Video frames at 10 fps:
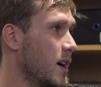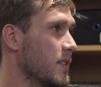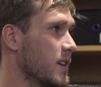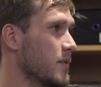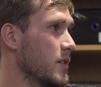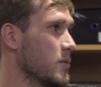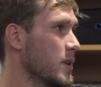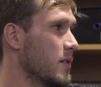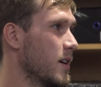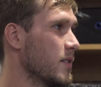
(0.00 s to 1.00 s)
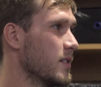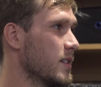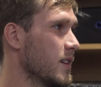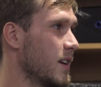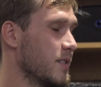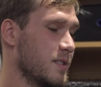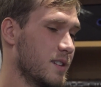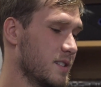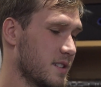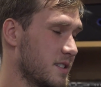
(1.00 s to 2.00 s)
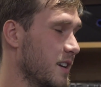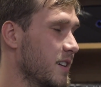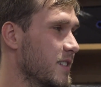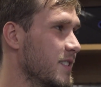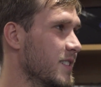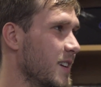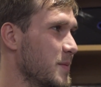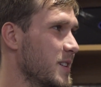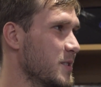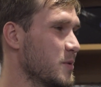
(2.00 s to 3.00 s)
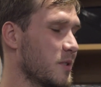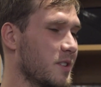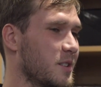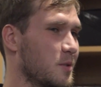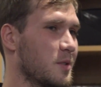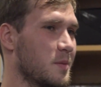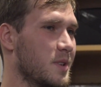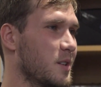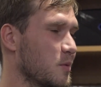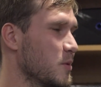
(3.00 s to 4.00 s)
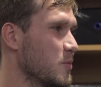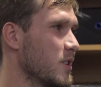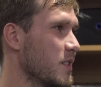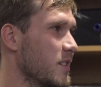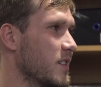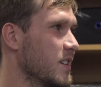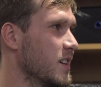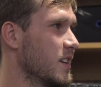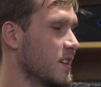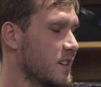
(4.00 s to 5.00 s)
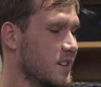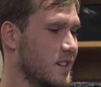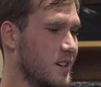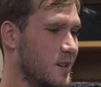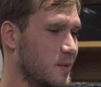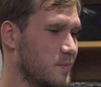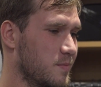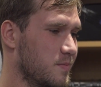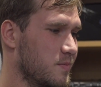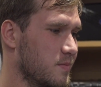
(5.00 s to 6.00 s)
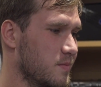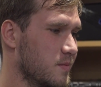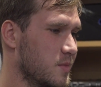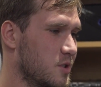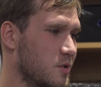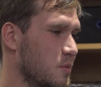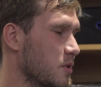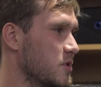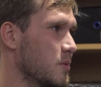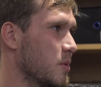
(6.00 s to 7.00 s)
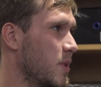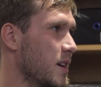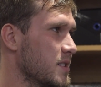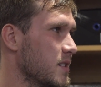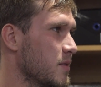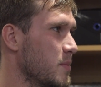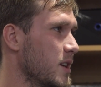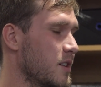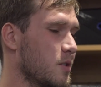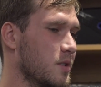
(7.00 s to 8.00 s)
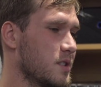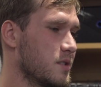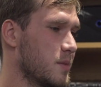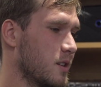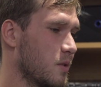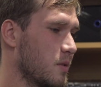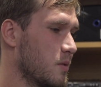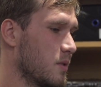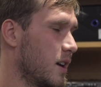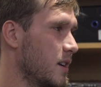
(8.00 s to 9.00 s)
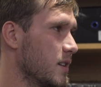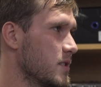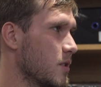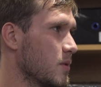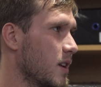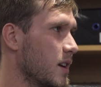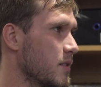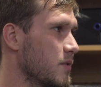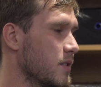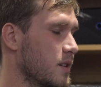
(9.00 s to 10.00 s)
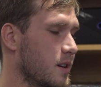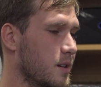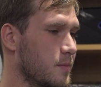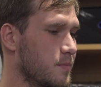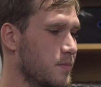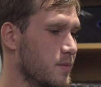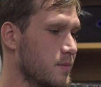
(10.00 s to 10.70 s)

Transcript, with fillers: mind that I've ever been around, and I, he's a stud. I mean, he's really cool to be in a room with, and um, super, super positive. I mean, I know he's been going through a lot in his own life, um,